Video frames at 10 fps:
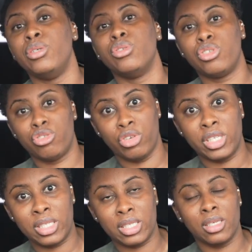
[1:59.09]

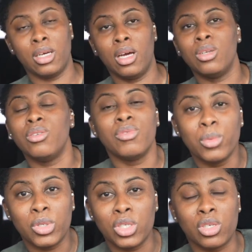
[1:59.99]
straight. I don't even
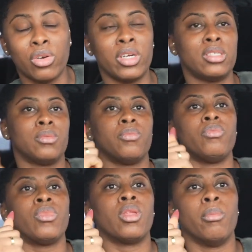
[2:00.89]
know which one's correct.
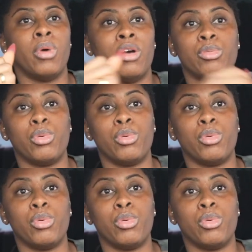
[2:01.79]
But I've